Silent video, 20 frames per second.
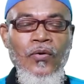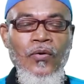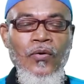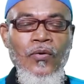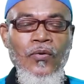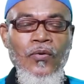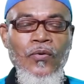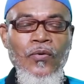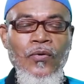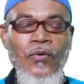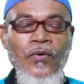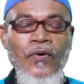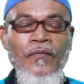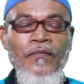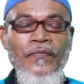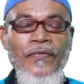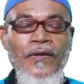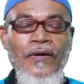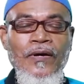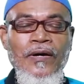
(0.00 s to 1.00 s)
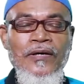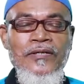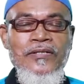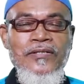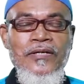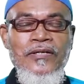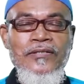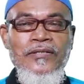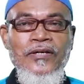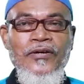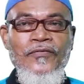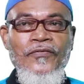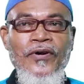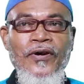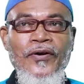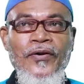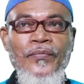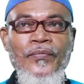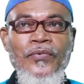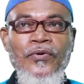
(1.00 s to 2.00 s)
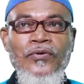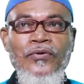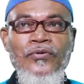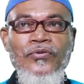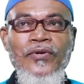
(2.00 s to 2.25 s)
or a static variable.